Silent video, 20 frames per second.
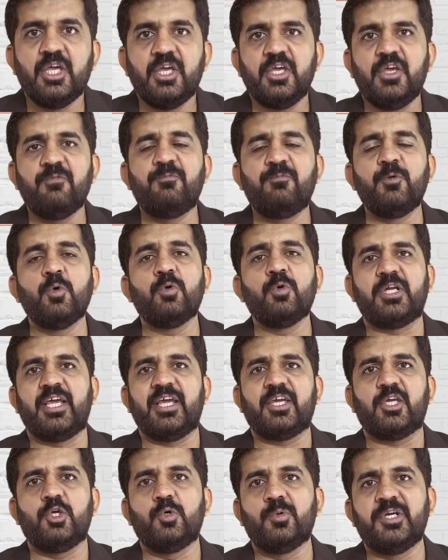If you take
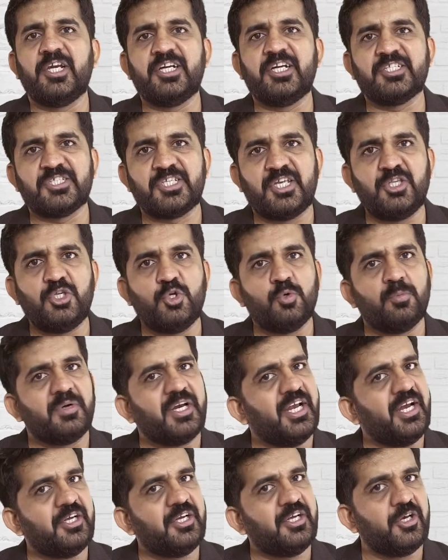units in
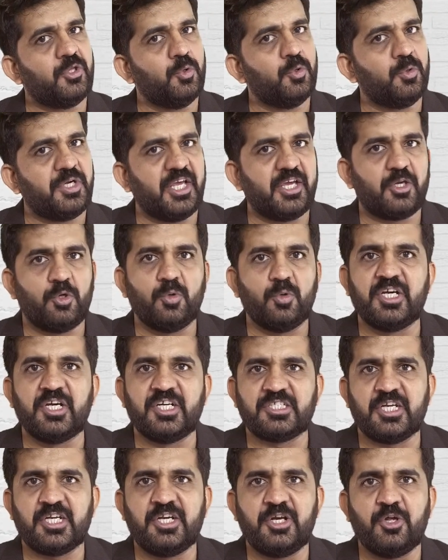numerator, you take
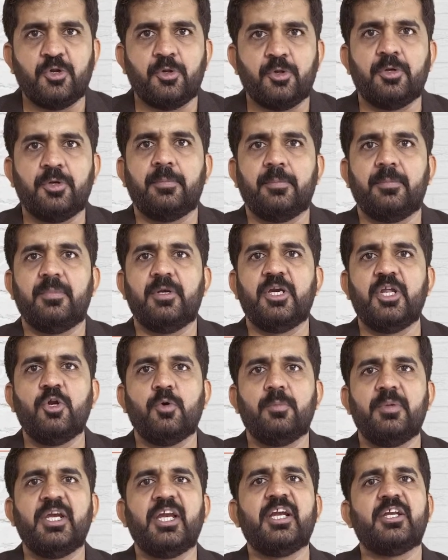units in
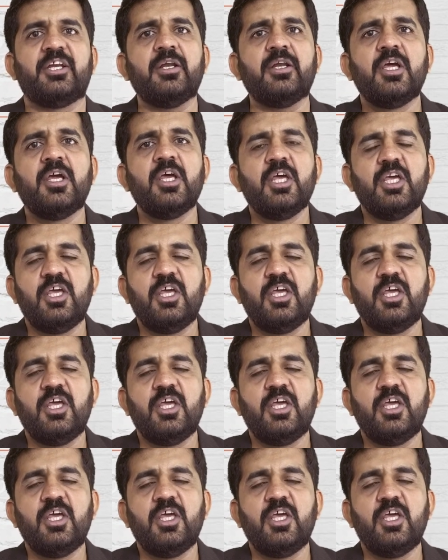denominator.